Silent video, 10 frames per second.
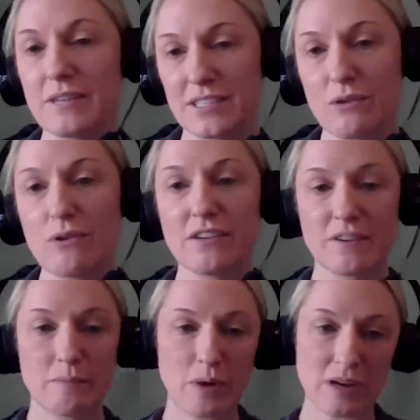whole
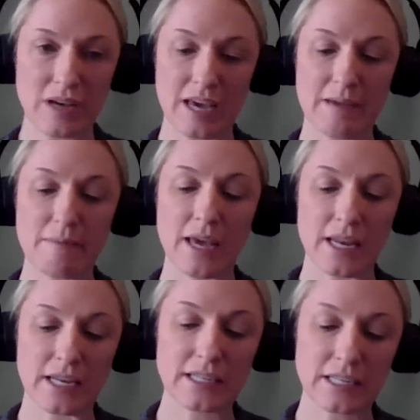different ball game, and
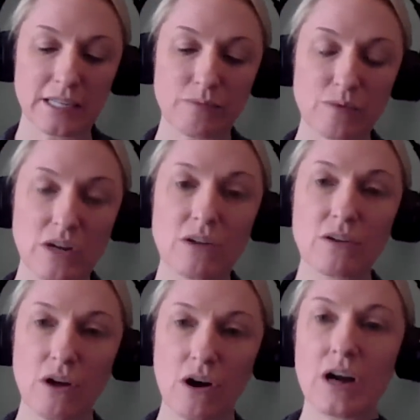it will
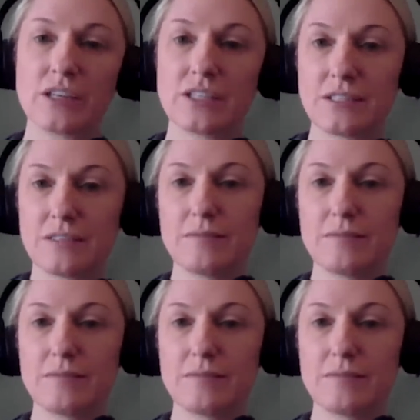cost